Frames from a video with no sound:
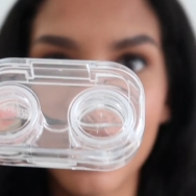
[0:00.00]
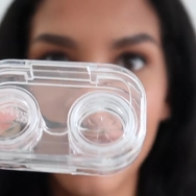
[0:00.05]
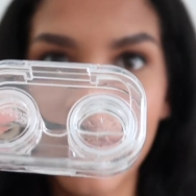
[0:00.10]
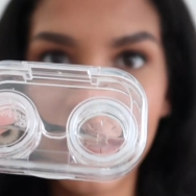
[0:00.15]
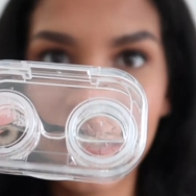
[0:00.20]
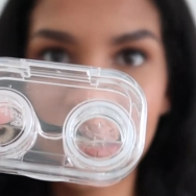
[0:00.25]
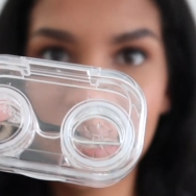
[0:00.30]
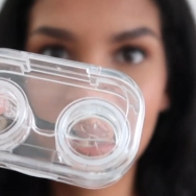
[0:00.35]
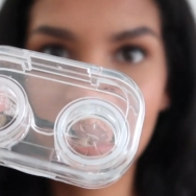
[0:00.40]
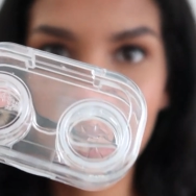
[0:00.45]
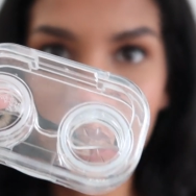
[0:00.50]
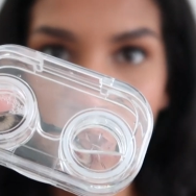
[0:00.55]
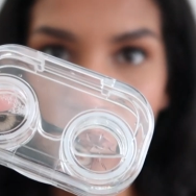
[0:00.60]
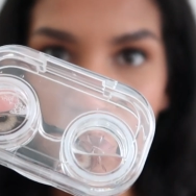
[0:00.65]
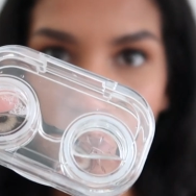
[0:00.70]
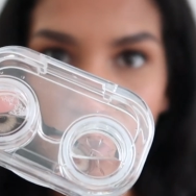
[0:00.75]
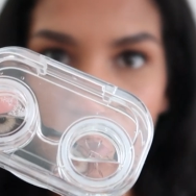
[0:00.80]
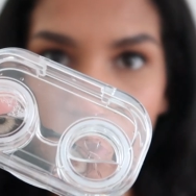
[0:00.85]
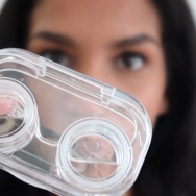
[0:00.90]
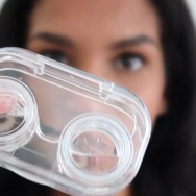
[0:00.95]
Like, look how
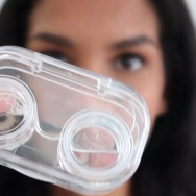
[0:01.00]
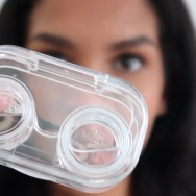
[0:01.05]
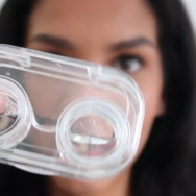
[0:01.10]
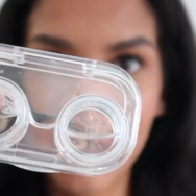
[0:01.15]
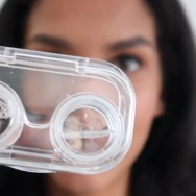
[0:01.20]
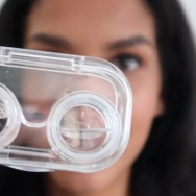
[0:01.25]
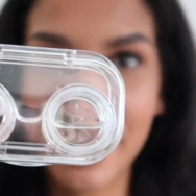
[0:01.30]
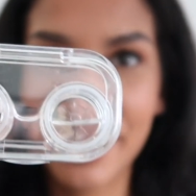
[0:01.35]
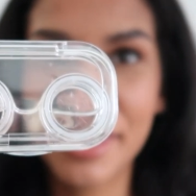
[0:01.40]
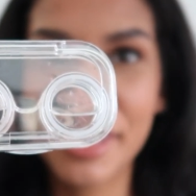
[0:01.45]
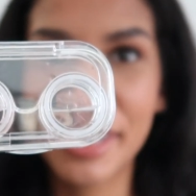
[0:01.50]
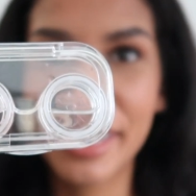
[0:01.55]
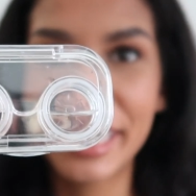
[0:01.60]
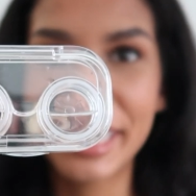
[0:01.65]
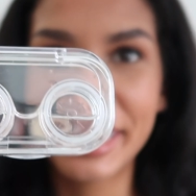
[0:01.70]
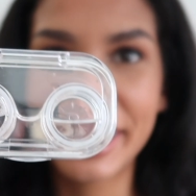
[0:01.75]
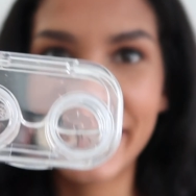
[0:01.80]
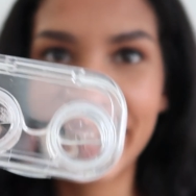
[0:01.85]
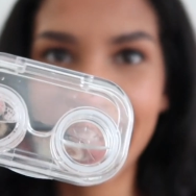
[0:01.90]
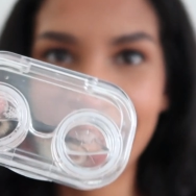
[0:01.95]
cool they look in the
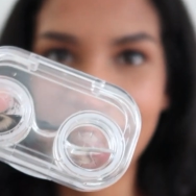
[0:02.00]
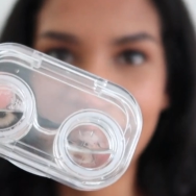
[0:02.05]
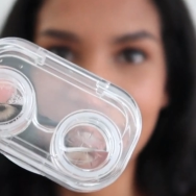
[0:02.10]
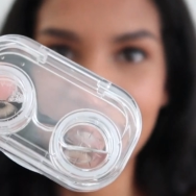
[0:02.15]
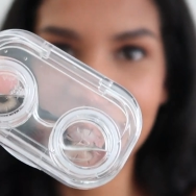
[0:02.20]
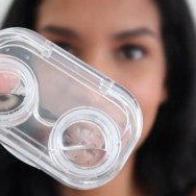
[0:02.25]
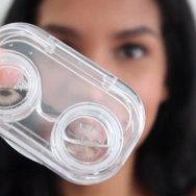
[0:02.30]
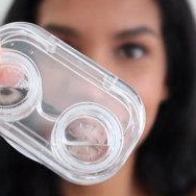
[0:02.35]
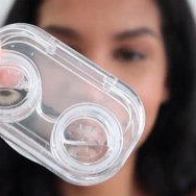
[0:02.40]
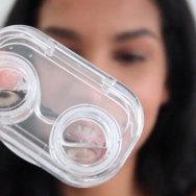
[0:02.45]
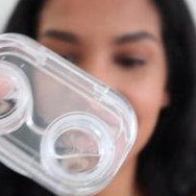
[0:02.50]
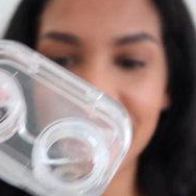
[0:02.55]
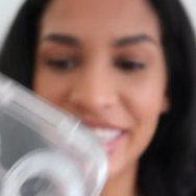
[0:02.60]
clear case.